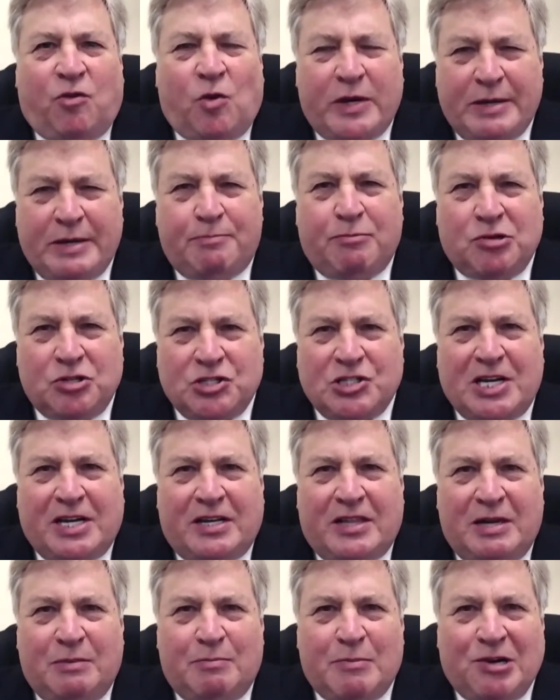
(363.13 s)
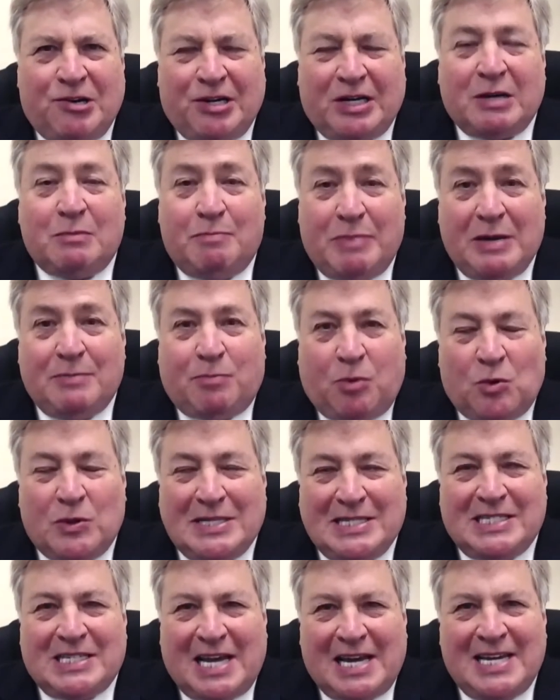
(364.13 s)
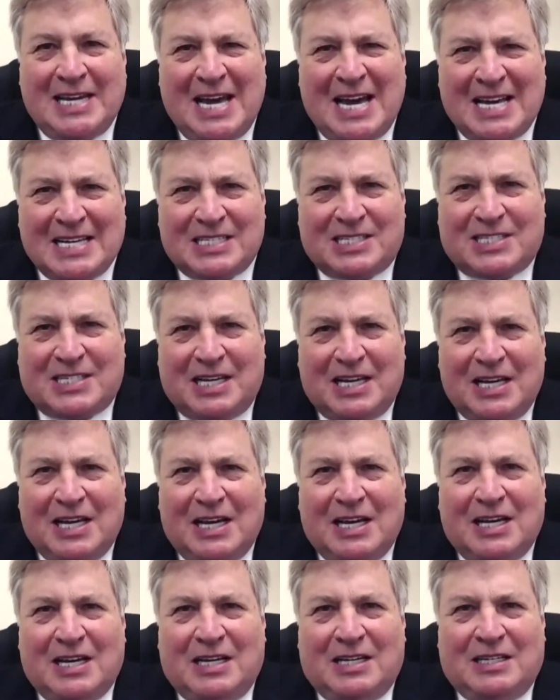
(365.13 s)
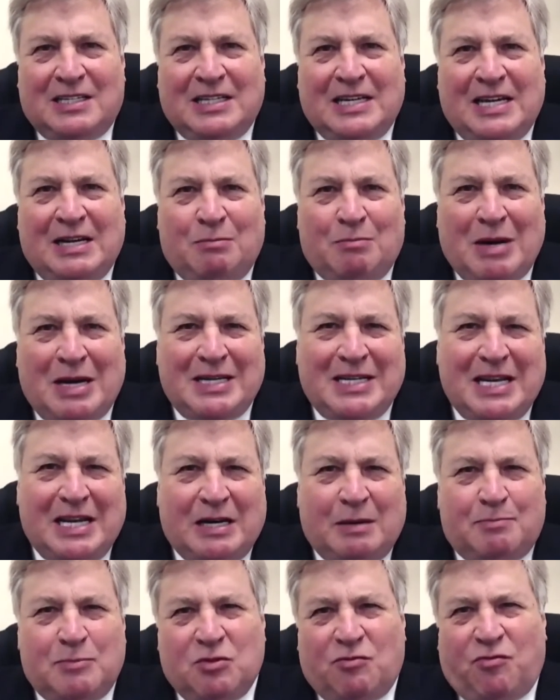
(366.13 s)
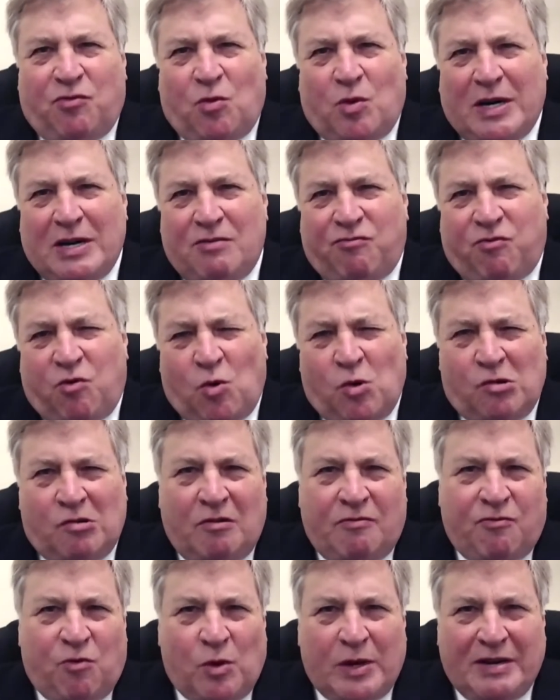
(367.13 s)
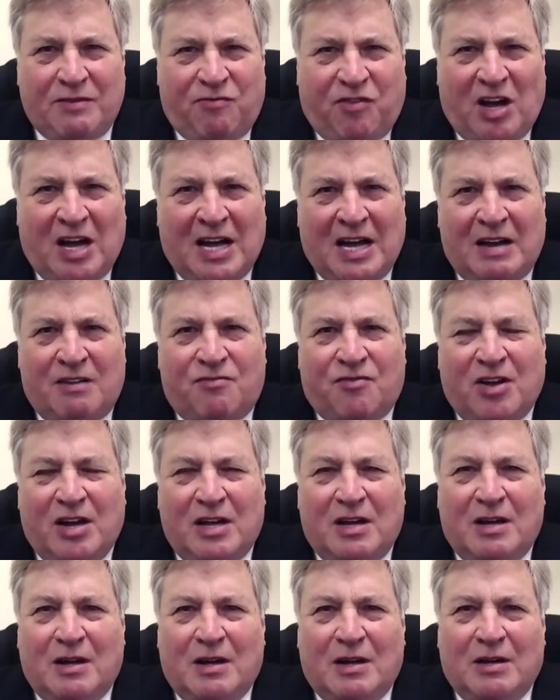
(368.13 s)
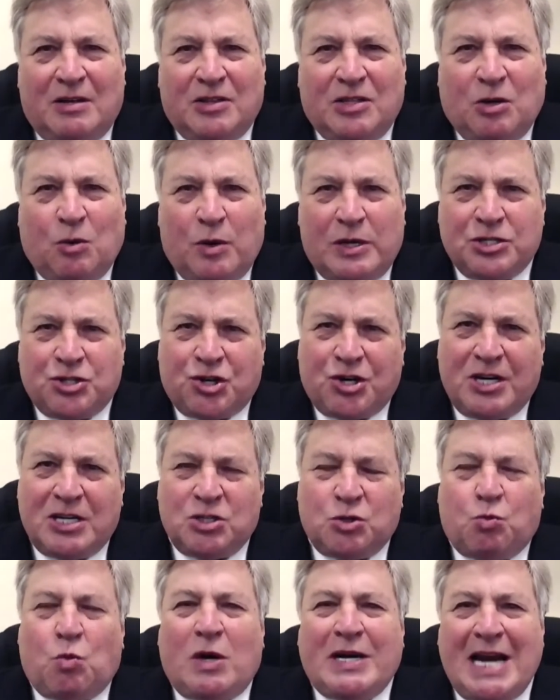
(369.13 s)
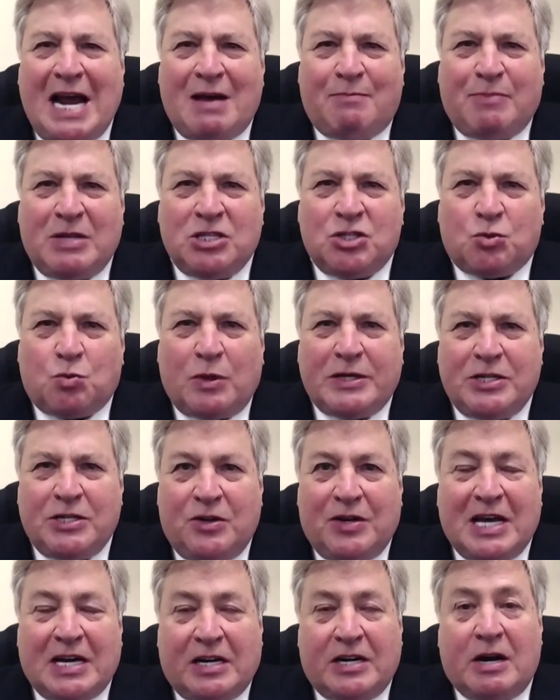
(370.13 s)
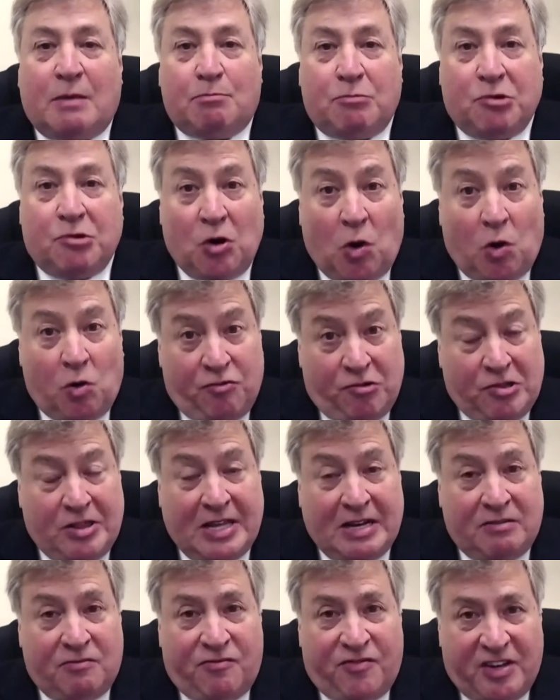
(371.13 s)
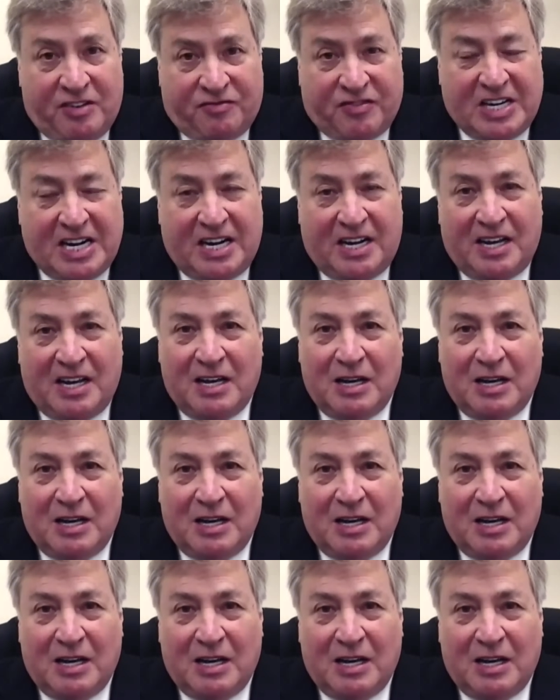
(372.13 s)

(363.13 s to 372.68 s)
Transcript: 40% of the American people would say yes, and it might get up to 44 or 45. The question is, what happens when you get a number over than 50,